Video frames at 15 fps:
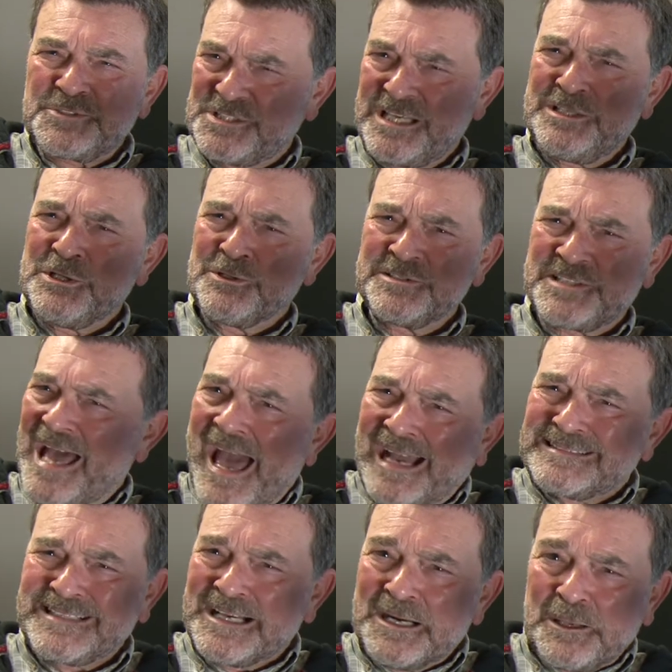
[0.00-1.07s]
seniors
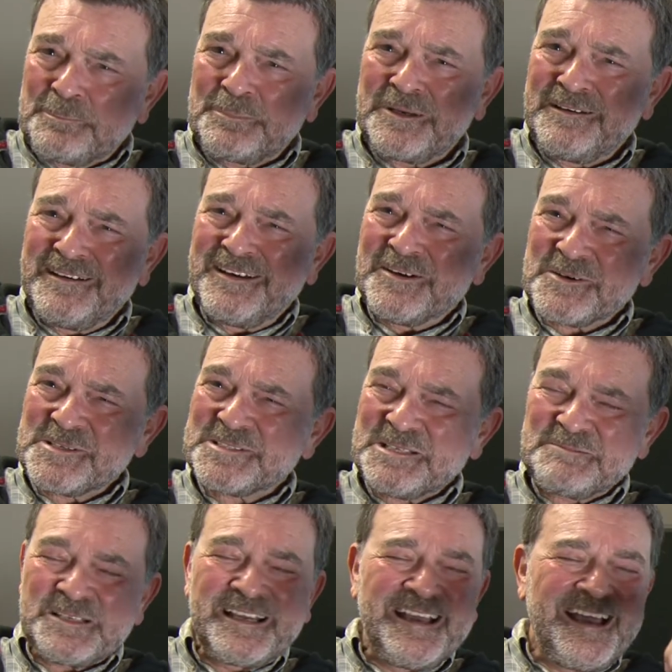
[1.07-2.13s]
acting up or
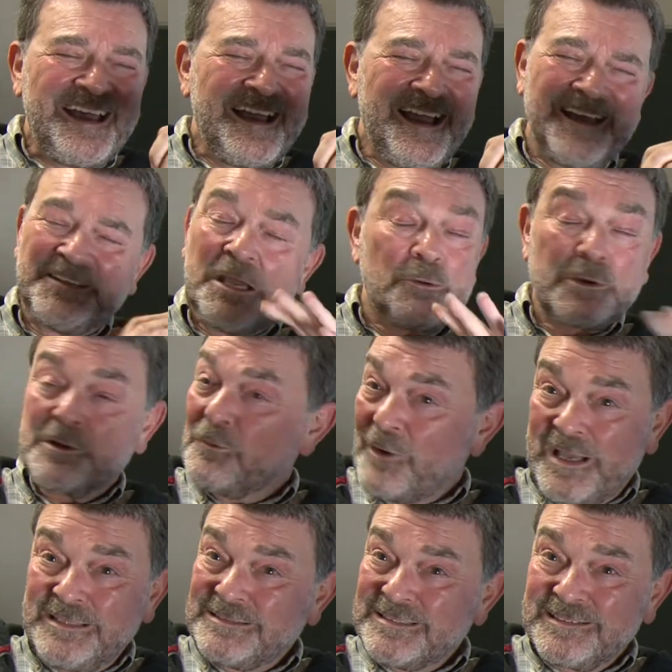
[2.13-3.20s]
something. And they were
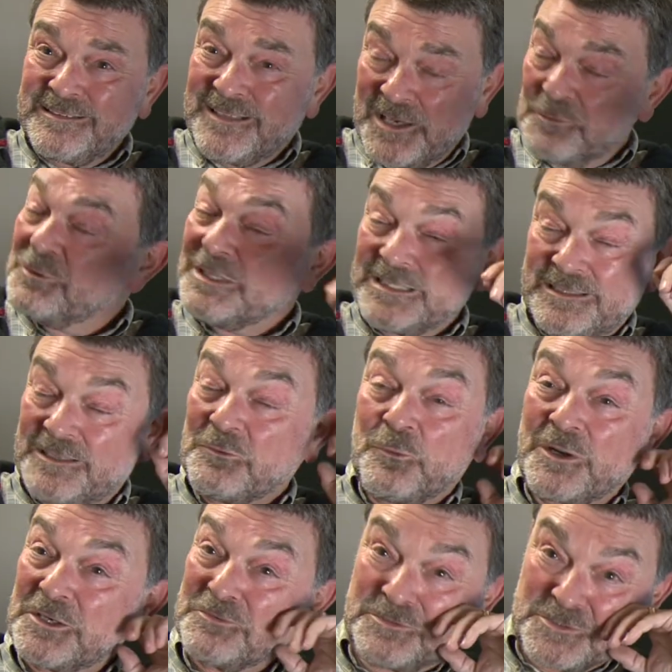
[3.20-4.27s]
great. They really did a
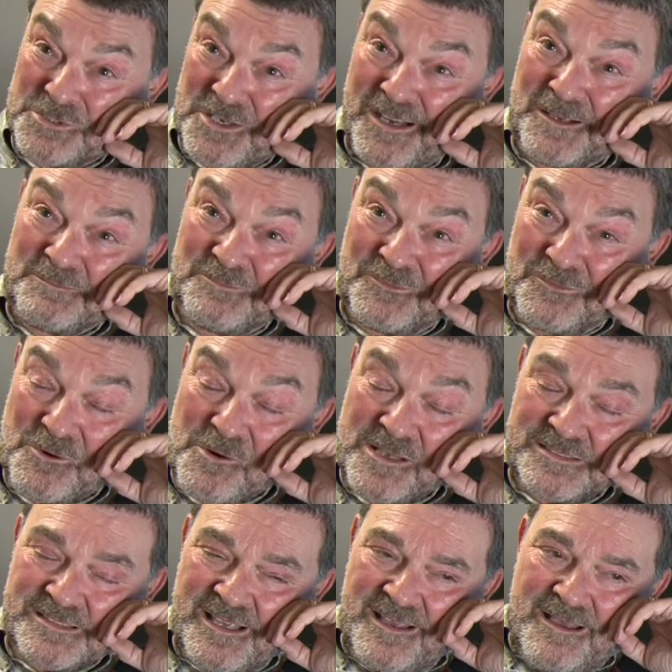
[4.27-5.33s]
wonderful job for
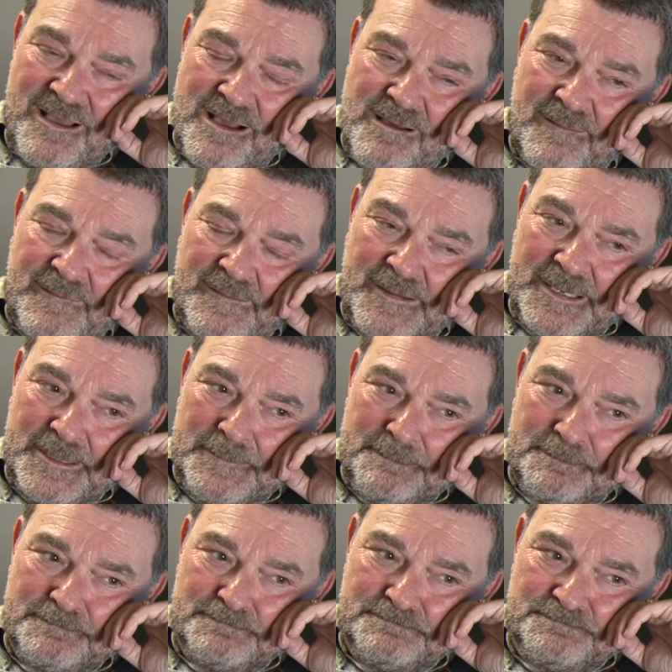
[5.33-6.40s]
us.
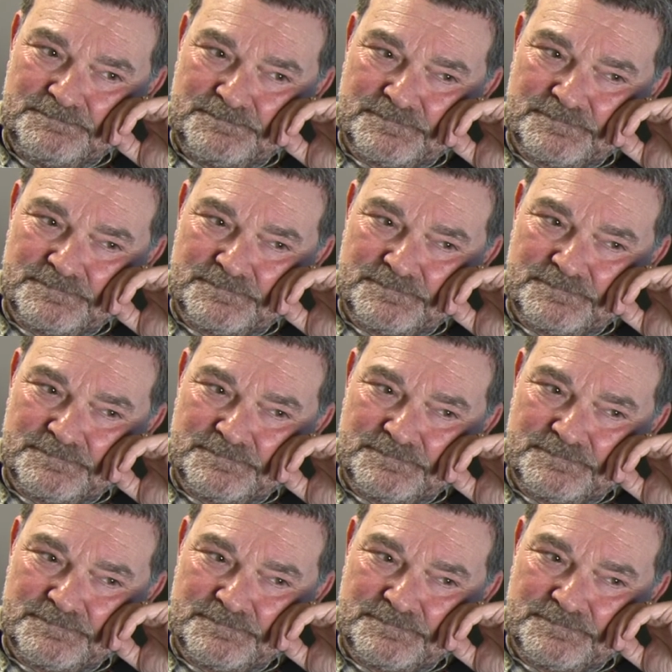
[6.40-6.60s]
And